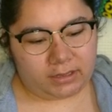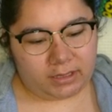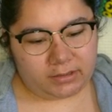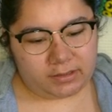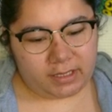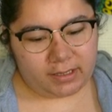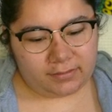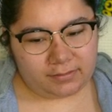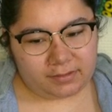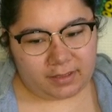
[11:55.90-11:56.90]
And
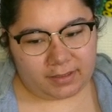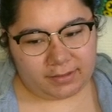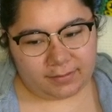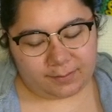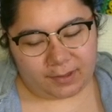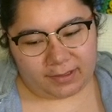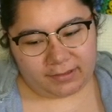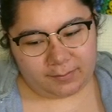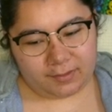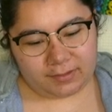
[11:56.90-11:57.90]
then I get
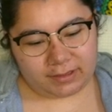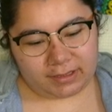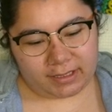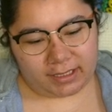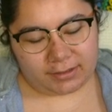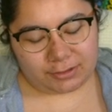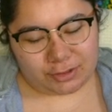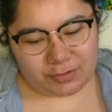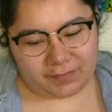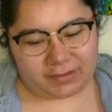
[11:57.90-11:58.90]
pineapples and
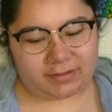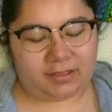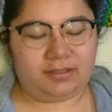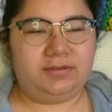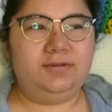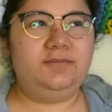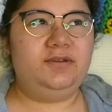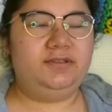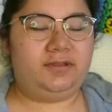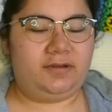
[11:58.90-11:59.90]
anchovies, like the two
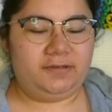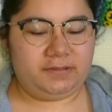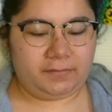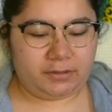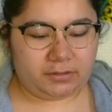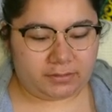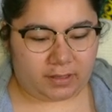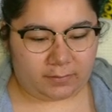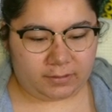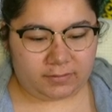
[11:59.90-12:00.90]
most controversial
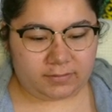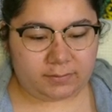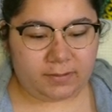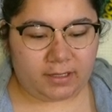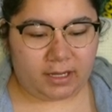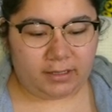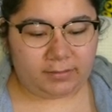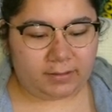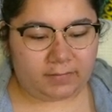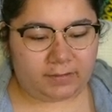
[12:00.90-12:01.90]
toppings, but I
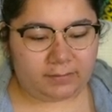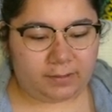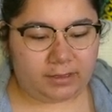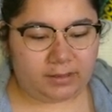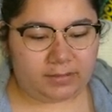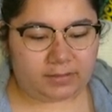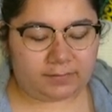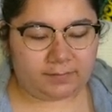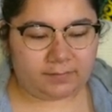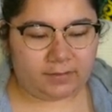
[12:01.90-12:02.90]
love it because
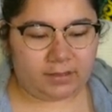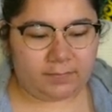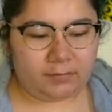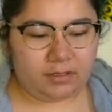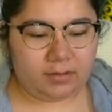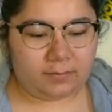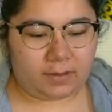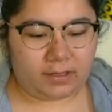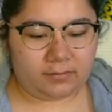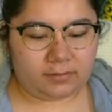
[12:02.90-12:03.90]
if you get a
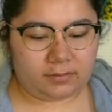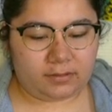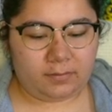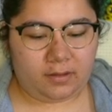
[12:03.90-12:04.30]
bite, come